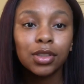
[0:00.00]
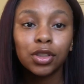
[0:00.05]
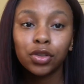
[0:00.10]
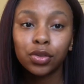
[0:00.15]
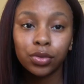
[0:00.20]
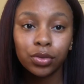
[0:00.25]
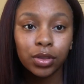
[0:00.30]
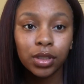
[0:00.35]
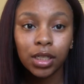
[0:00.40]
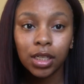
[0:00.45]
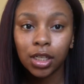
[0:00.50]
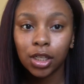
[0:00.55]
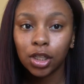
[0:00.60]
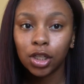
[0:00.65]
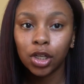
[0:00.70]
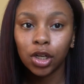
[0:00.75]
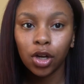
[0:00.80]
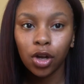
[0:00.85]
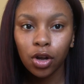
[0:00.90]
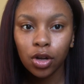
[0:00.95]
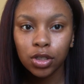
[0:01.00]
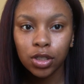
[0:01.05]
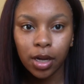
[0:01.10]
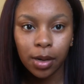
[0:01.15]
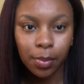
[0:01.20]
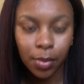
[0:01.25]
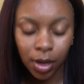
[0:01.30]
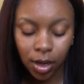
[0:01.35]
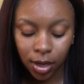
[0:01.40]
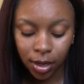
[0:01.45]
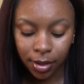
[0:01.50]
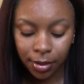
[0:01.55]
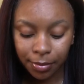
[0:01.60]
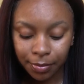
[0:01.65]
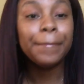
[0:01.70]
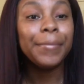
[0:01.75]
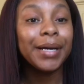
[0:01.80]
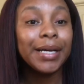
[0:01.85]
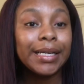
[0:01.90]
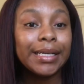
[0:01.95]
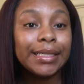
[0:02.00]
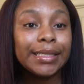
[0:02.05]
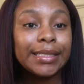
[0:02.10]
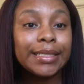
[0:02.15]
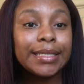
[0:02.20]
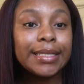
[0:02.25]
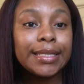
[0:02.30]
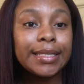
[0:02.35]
Truly, the curls are bomb, but